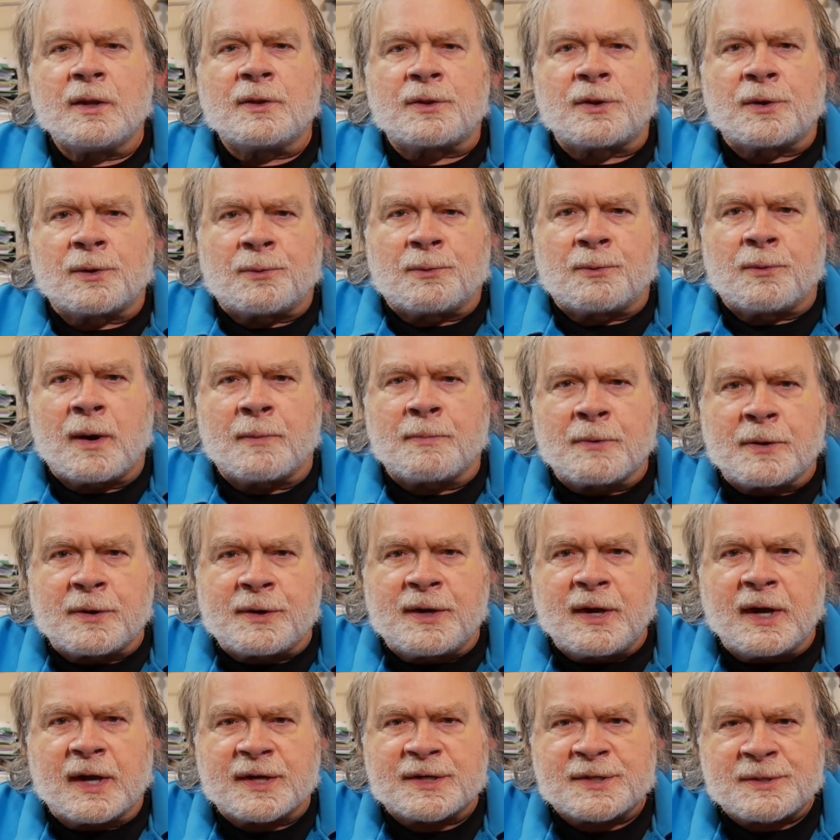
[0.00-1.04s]
The rubber
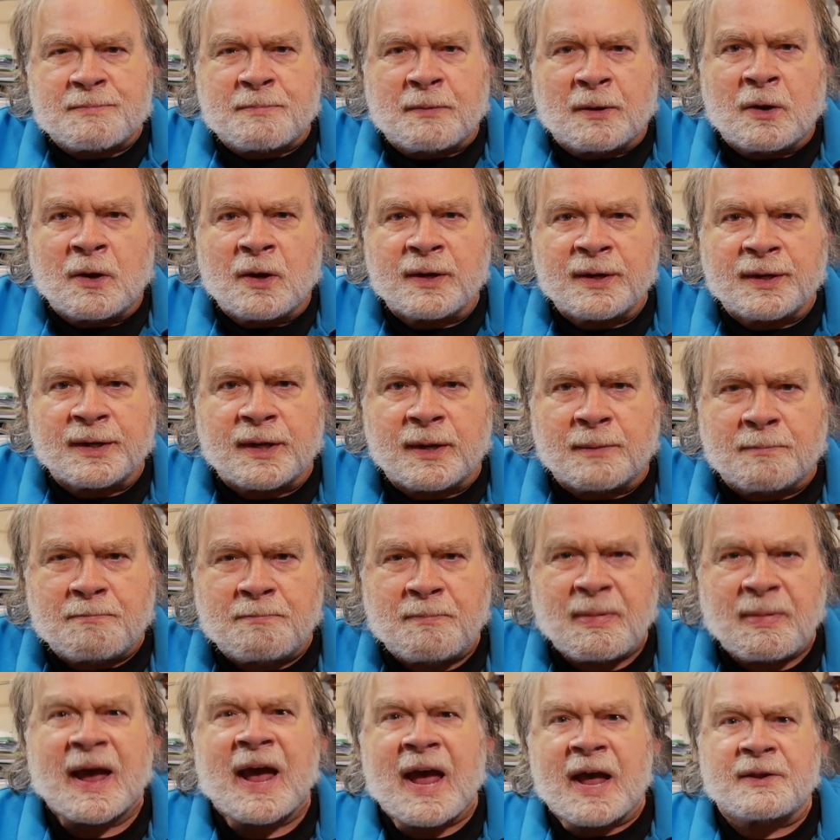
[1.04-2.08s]
ducks belong in the
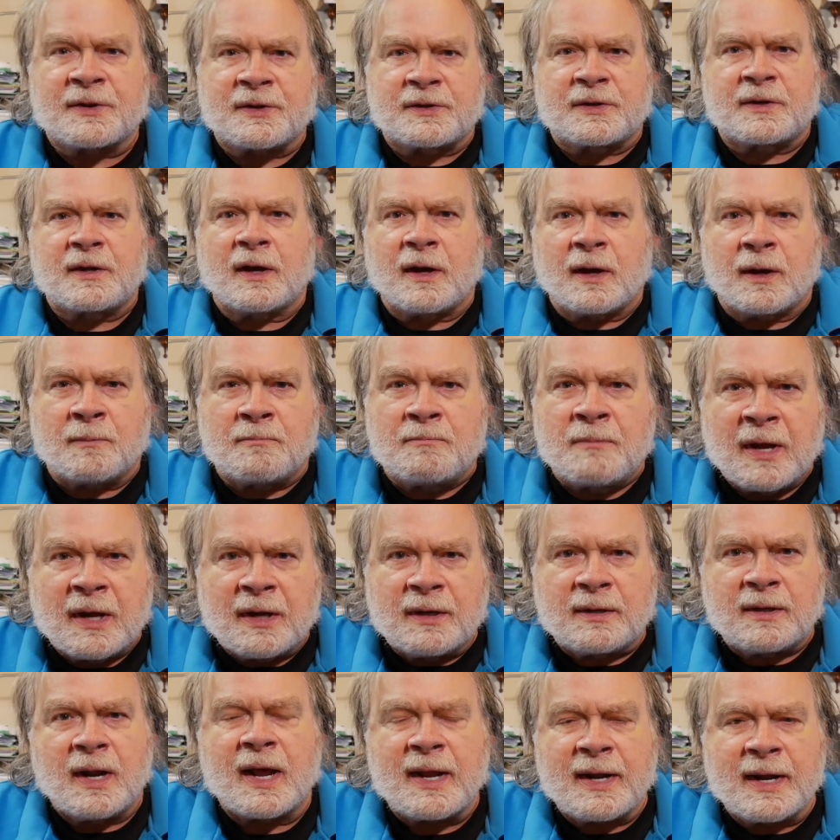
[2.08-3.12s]
bathtub,
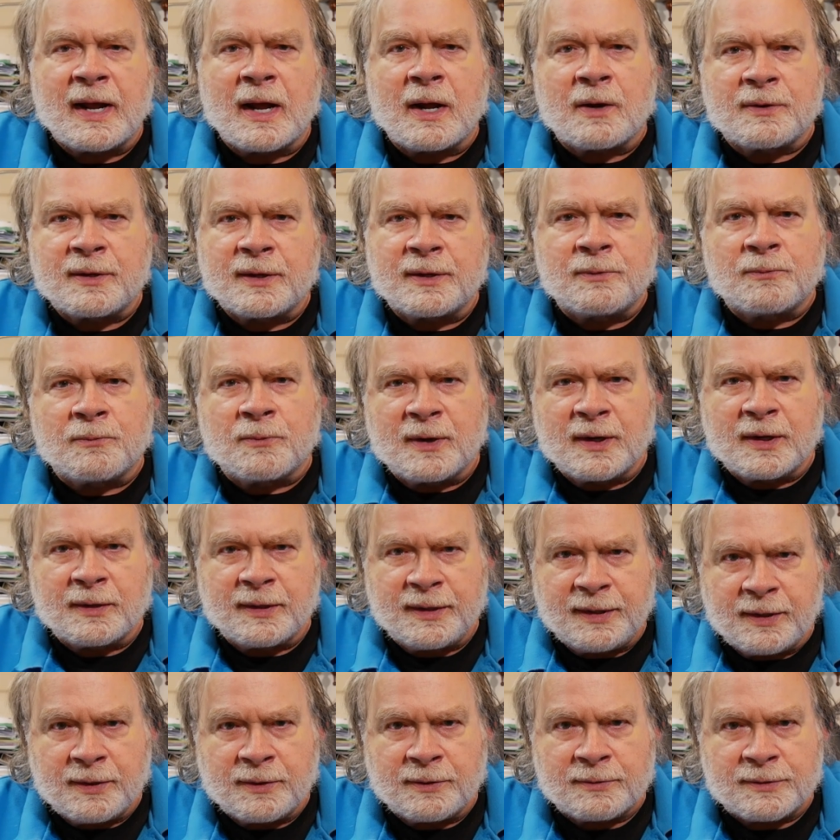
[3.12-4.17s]
not out in
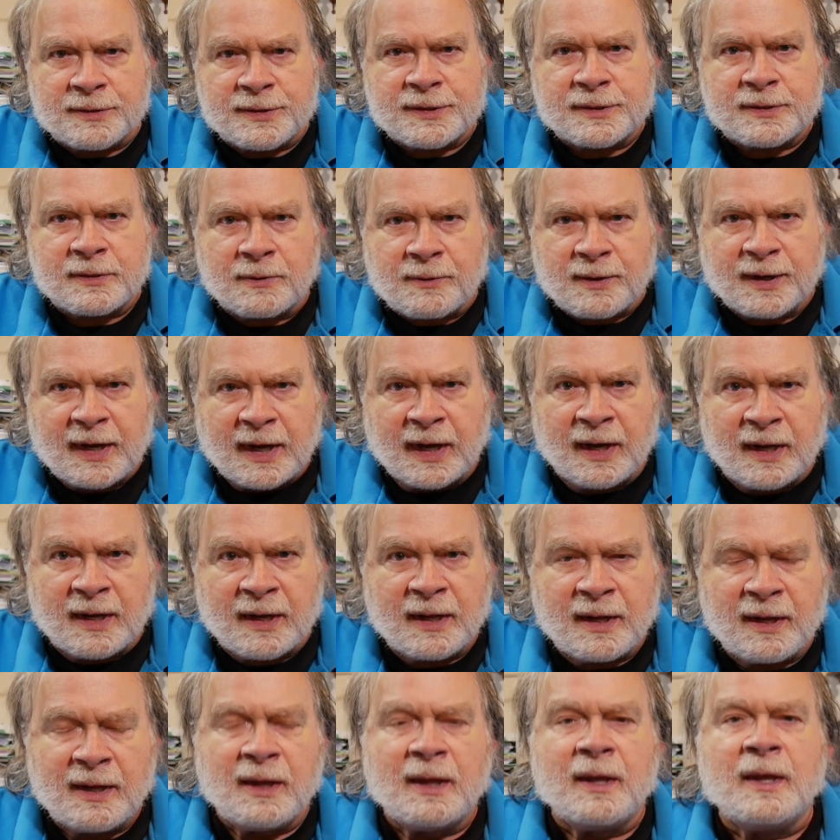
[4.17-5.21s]
real use, okay?